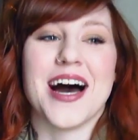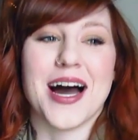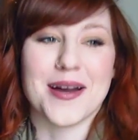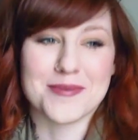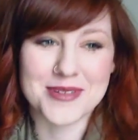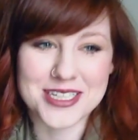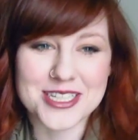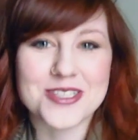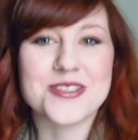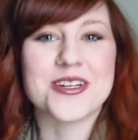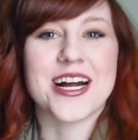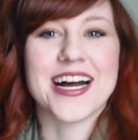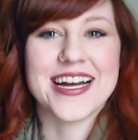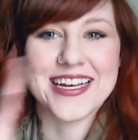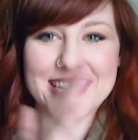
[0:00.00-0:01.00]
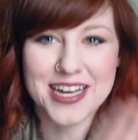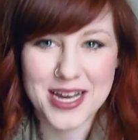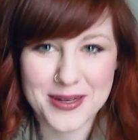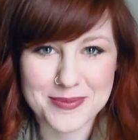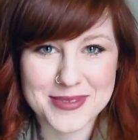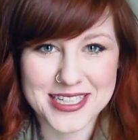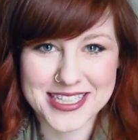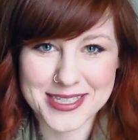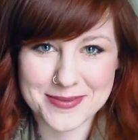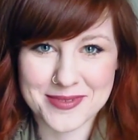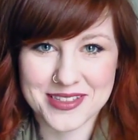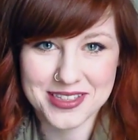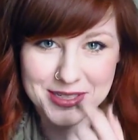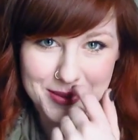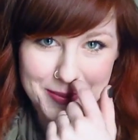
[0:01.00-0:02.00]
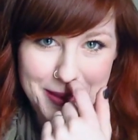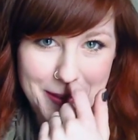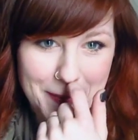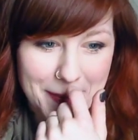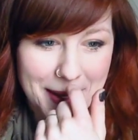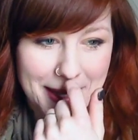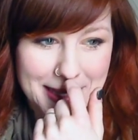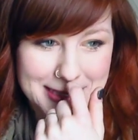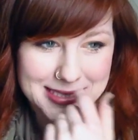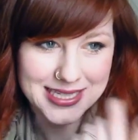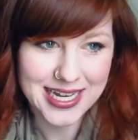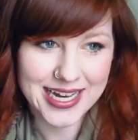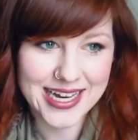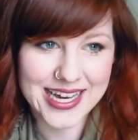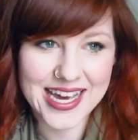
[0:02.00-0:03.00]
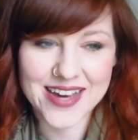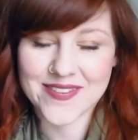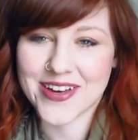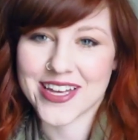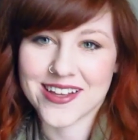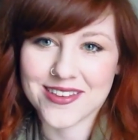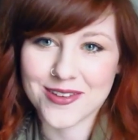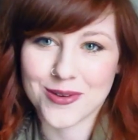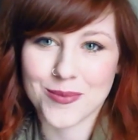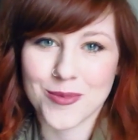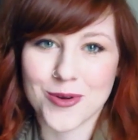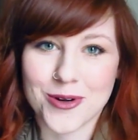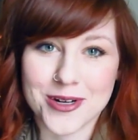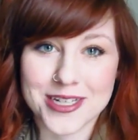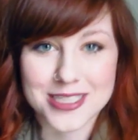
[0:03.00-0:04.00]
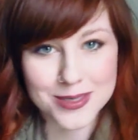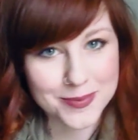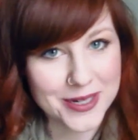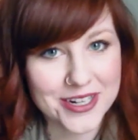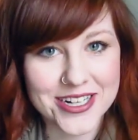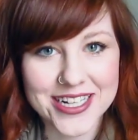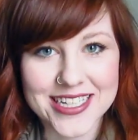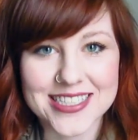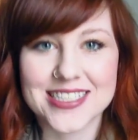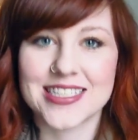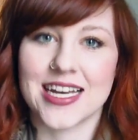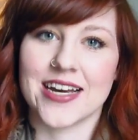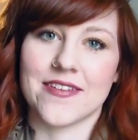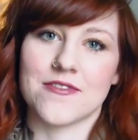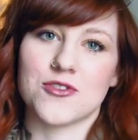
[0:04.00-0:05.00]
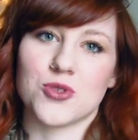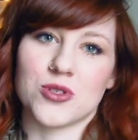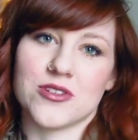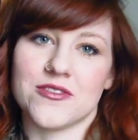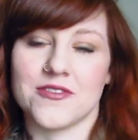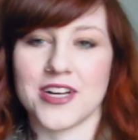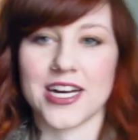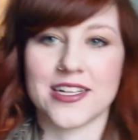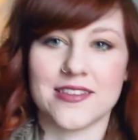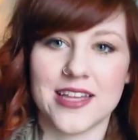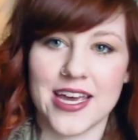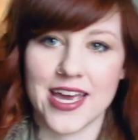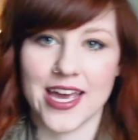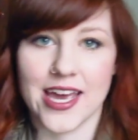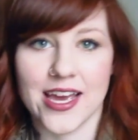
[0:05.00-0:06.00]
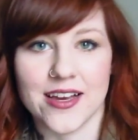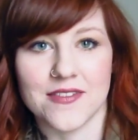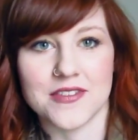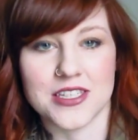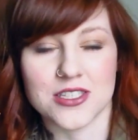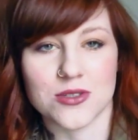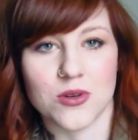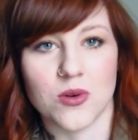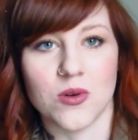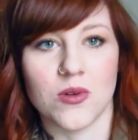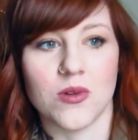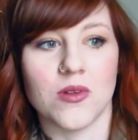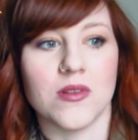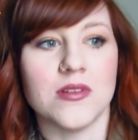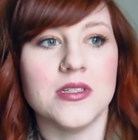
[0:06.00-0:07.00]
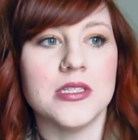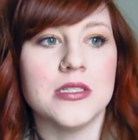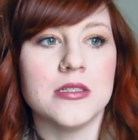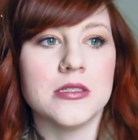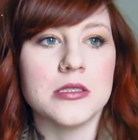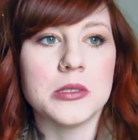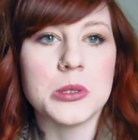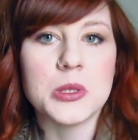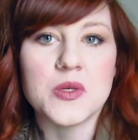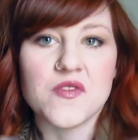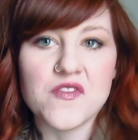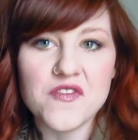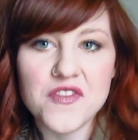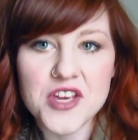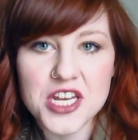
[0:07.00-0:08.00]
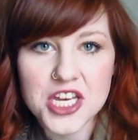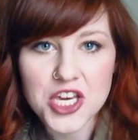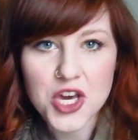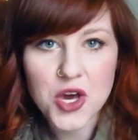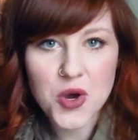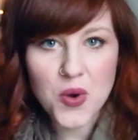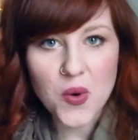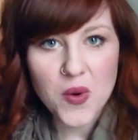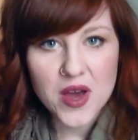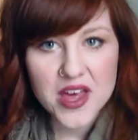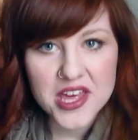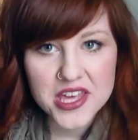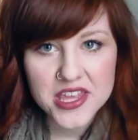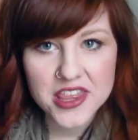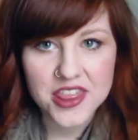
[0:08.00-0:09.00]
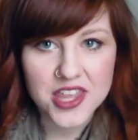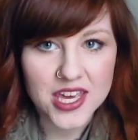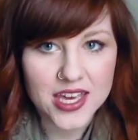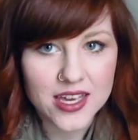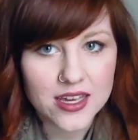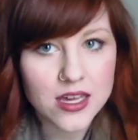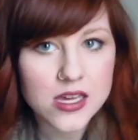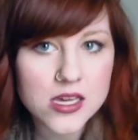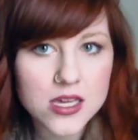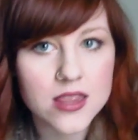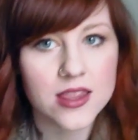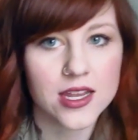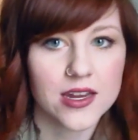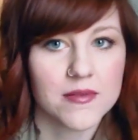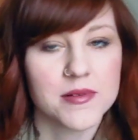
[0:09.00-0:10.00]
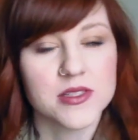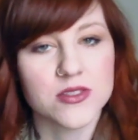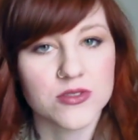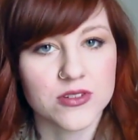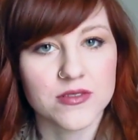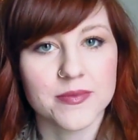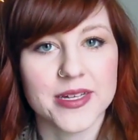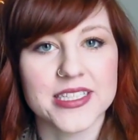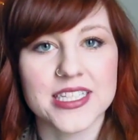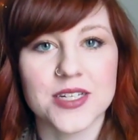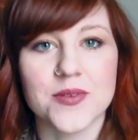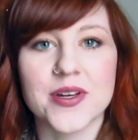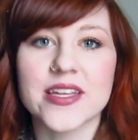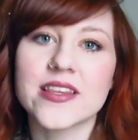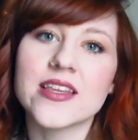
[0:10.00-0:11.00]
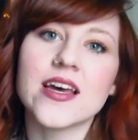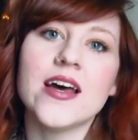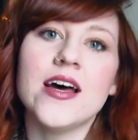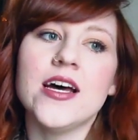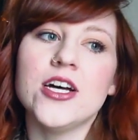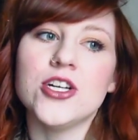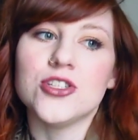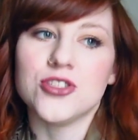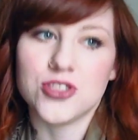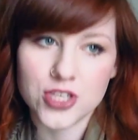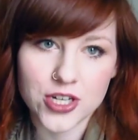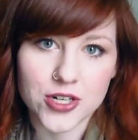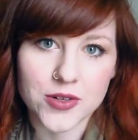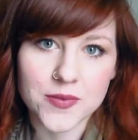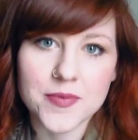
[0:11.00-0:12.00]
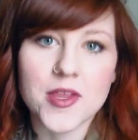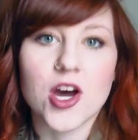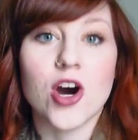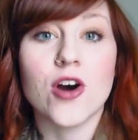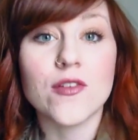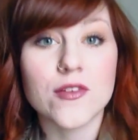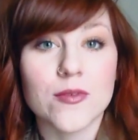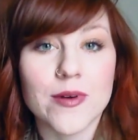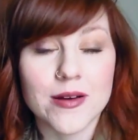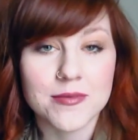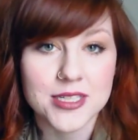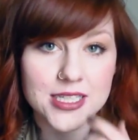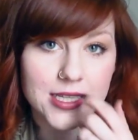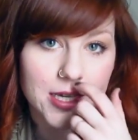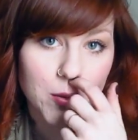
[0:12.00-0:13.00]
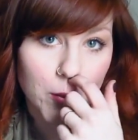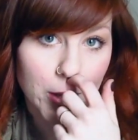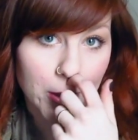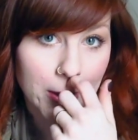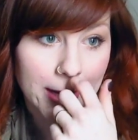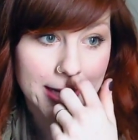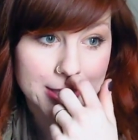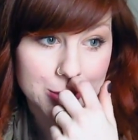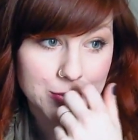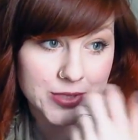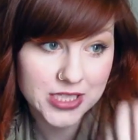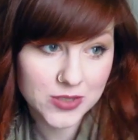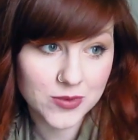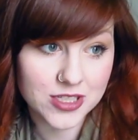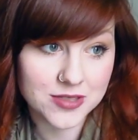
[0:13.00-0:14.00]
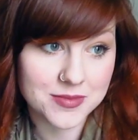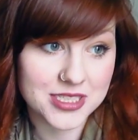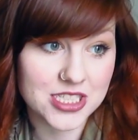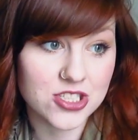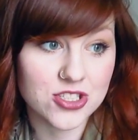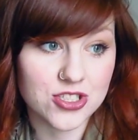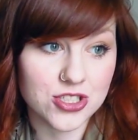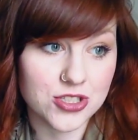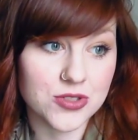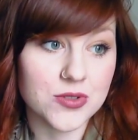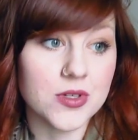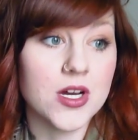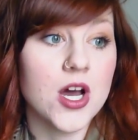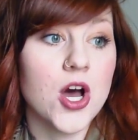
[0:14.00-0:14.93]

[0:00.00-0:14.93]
I'm gonna try and update them a little bit because I have had a little more experience. I've sort of gotten the hang of this whole video thing that I've been sort of messing with. So, overwhelmingly, what you guys really wanted me to do